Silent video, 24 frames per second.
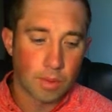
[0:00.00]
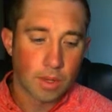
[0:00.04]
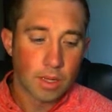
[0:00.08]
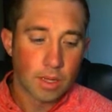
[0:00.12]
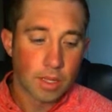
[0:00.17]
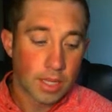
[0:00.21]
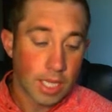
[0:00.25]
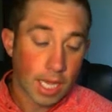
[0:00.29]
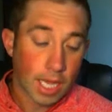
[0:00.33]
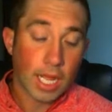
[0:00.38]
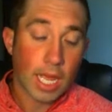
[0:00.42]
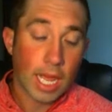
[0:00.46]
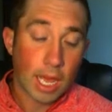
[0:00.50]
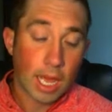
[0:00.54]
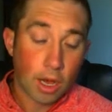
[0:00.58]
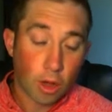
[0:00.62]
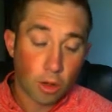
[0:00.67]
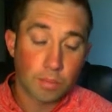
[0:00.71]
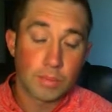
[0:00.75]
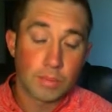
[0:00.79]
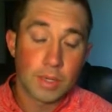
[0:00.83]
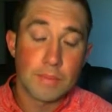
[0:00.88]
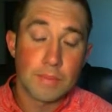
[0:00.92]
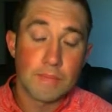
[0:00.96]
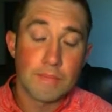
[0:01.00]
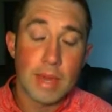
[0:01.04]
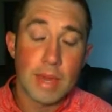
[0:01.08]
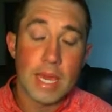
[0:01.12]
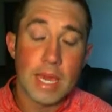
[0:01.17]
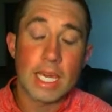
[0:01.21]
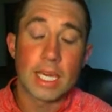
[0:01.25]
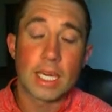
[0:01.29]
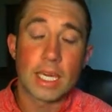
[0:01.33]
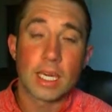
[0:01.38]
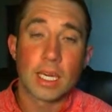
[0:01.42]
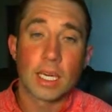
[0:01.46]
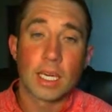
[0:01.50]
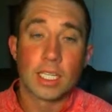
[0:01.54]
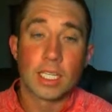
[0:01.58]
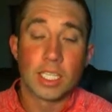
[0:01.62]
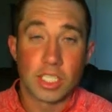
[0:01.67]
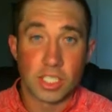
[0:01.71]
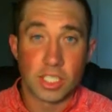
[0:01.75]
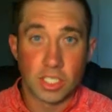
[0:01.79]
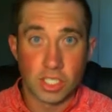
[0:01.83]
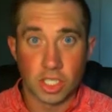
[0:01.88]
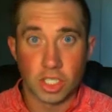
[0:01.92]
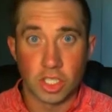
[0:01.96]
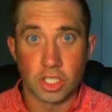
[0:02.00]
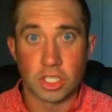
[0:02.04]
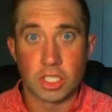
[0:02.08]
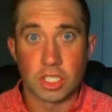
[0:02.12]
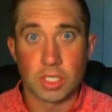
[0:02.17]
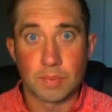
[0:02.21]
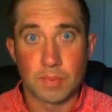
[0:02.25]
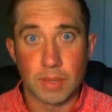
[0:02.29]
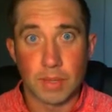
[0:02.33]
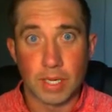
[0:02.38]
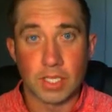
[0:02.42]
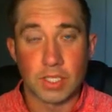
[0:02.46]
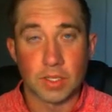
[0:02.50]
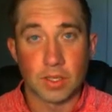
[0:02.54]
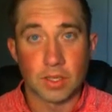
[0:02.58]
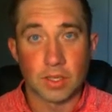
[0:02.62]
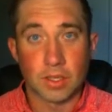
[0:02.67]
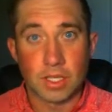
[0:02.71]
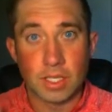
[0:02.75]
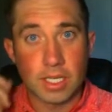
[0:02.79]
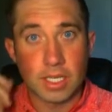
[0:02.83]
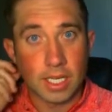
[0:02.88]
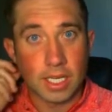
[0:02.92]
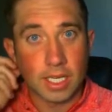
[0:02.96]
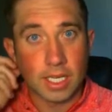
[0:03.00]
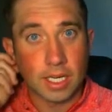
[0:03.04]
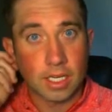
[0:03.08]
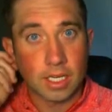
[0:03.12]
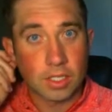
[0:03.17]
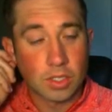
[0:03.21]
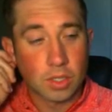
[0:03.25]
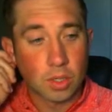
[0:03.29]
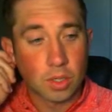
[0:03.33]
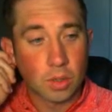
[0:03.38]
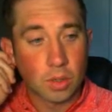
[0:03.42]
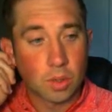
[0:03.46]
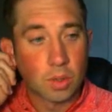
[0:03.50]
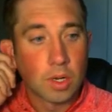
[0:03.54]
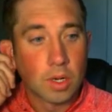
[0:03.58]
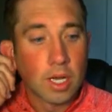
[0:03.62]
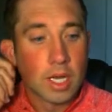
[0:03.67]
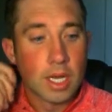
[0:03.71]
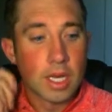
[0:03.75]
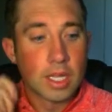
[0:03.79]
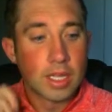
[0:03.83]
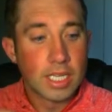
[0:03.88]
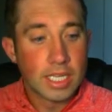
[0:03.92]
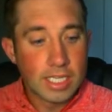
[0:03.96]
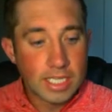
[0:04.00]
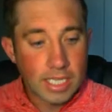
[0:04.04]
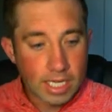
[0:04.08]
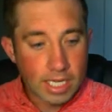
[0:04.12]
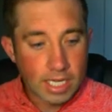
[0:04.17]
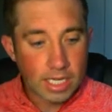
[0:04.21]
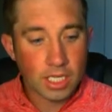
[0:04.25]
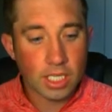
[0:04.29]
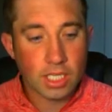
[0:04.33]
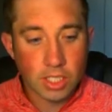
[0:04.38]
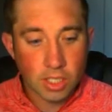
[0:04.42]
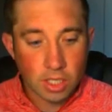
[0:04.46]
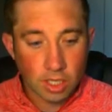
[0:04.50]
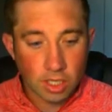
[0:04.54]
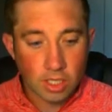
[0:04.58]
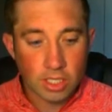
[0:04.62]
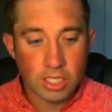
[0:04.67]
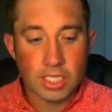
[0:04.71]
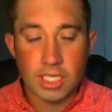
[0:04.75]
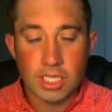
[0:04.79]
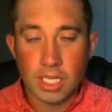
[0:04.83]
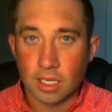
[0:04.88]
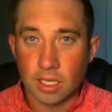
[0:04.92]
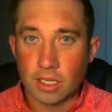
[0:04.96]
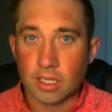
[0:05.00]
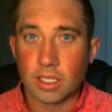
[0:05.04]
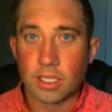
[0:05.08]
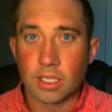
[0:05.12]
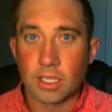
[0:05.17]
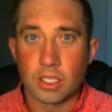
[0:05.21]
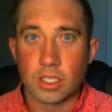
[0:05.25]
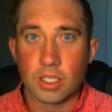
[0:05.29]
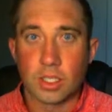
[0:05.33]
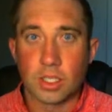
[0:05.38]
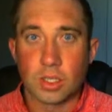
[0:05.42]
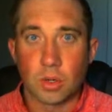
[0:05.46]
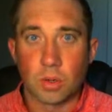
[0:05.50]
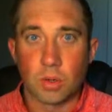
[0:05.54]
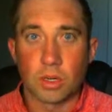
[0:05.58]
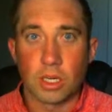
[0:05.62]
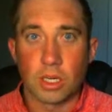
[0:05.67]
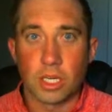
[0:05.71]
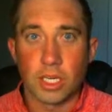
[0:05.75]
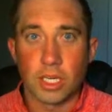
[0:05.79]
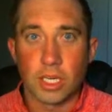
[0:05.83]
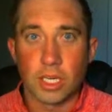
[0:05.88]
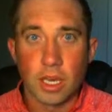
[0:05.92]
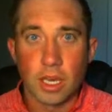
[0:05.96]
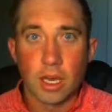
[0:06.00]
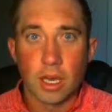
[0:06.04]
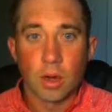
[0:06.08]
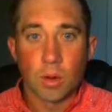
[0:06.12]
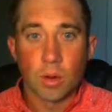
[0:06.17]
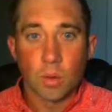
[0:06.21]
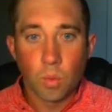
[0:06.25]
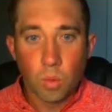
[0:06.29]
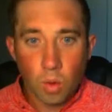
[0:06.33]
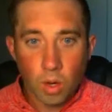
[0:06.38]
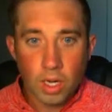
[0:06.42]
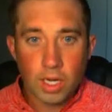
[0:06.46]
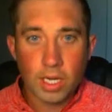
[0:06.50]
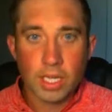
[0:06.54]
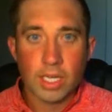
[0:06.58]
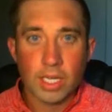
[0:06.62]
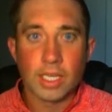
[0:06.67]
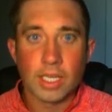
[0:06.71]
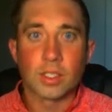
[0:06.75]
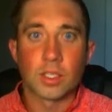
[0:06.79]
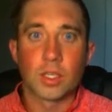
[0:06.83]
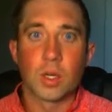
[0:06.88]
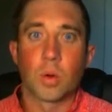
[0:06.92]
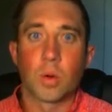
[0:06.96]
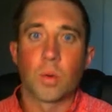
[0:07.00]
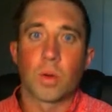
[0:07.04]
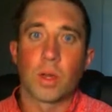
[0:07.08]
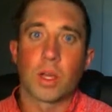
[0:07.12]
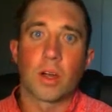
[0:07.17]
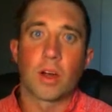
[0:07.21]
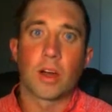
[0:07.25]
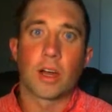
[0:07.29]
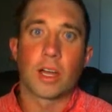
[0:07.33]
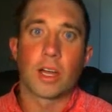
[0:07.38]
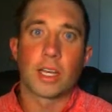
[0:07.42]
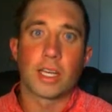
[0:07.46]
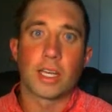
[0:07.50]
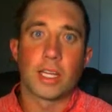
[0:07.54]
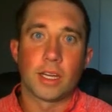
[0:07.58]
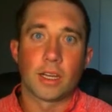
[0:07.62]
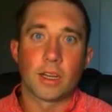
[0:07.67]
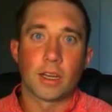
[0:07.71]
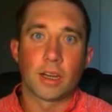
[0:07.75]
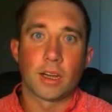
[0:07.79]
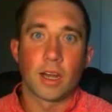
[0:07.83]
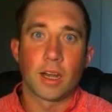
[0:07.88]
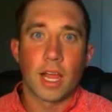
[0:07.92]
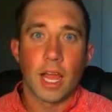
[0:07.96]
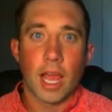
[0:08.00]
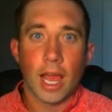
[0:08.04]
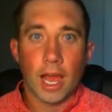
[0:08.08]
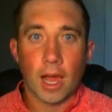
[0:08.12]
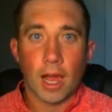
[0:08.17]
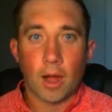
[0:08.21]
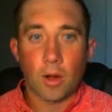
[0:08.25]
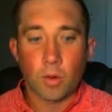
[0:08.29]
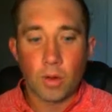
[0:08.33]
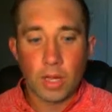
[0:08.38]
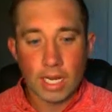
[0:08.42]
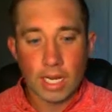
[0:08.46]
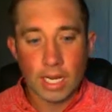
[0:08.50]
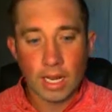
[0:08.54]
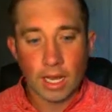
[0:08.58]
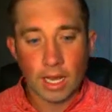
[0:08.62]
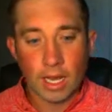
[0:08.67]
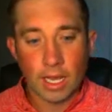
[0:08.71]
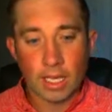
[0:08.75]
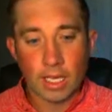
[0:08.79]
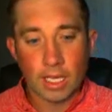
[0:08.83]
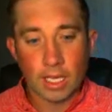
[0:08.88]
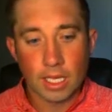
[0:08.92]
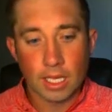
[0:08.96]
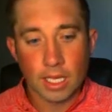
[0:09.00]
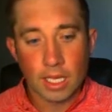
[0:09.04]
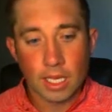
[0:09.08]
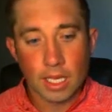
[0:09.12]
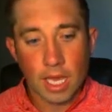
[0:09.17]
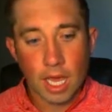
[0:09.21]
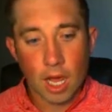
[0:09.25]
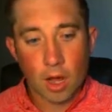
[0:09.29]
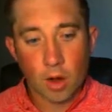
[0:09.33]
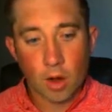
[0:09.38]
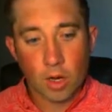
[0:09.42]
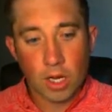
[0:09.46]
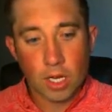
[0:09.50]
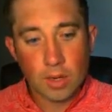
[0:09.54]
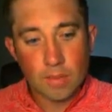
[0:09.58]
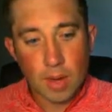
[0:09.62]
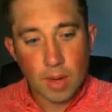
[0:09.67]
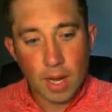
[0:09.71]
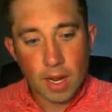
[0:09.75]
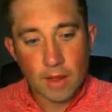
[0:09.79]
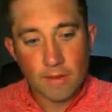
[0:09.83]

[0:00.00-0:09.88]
that helped me make decisions based on the data. So the data starts telling a story. What is going on here? How can I, how can my